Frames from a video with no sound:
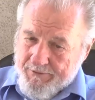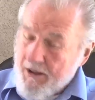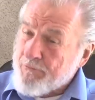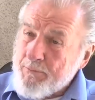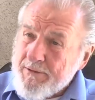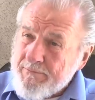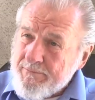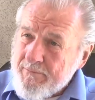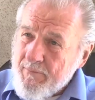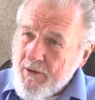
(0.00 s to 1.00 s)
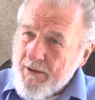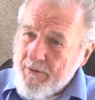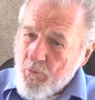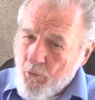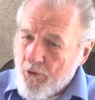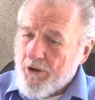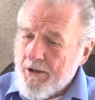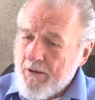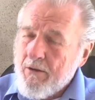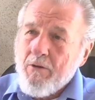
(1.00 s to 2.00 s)
government
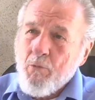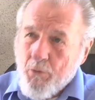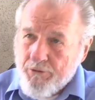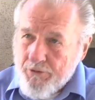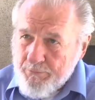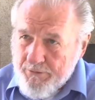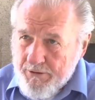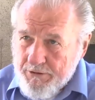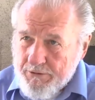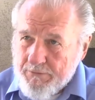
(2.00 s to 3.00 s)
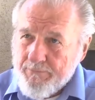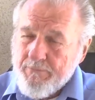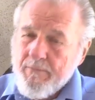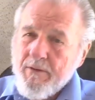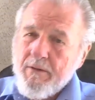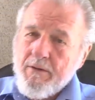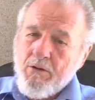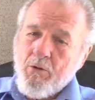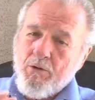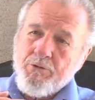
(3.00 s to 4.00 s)
working with the British
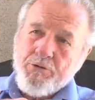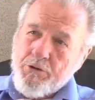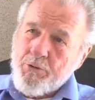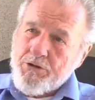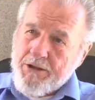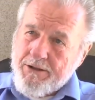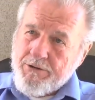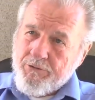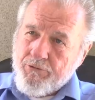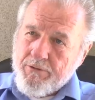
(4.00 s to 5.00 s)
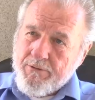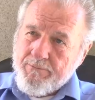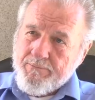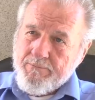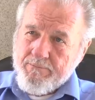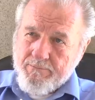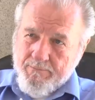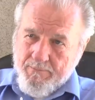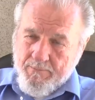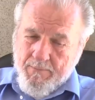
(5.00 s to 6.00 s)
called the Jewish Agency.
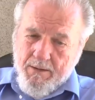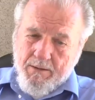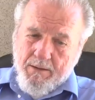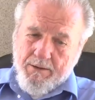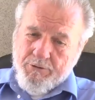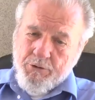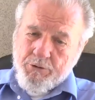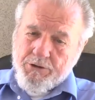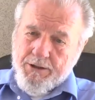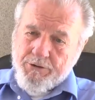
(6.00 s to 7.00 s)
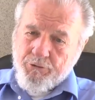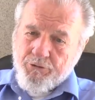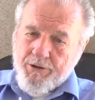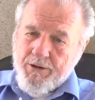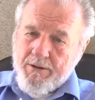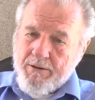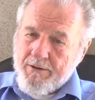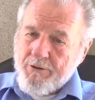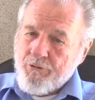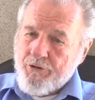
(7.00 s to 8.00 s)
And the Jewish Agency
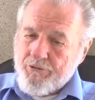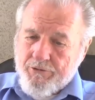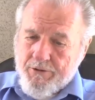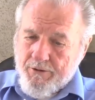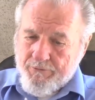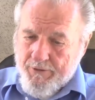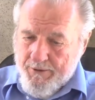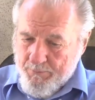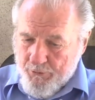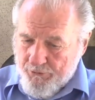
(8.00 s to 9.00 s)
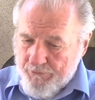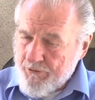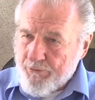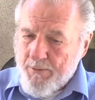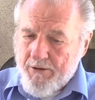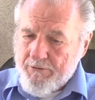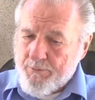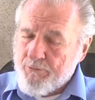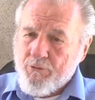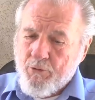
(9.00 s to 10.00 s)
consisted of a person
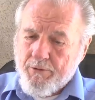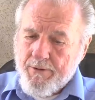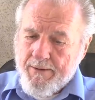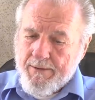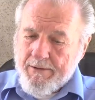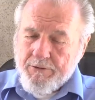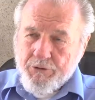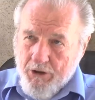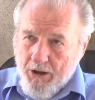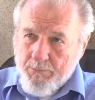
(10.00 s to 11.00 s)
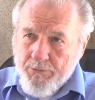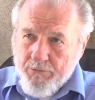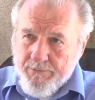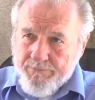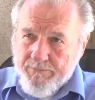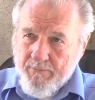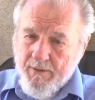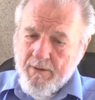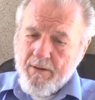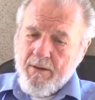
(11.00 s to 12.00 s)
responsible for jobs,
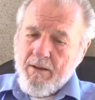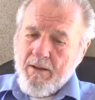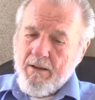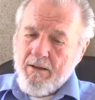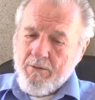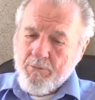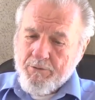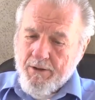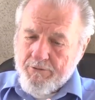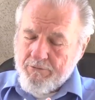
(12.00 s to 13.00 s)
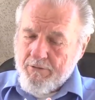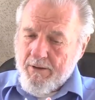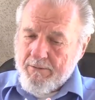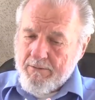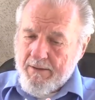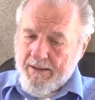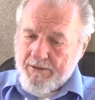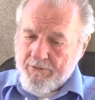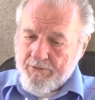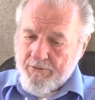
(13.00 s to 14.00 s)
with the Hidrodath
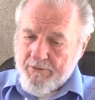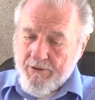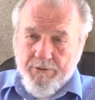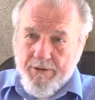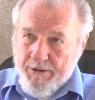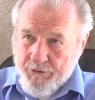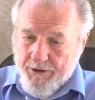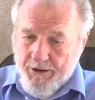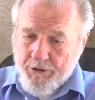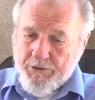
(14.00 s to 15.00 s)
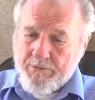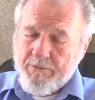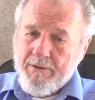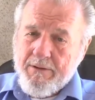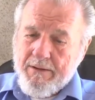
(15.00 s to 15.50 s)
and education,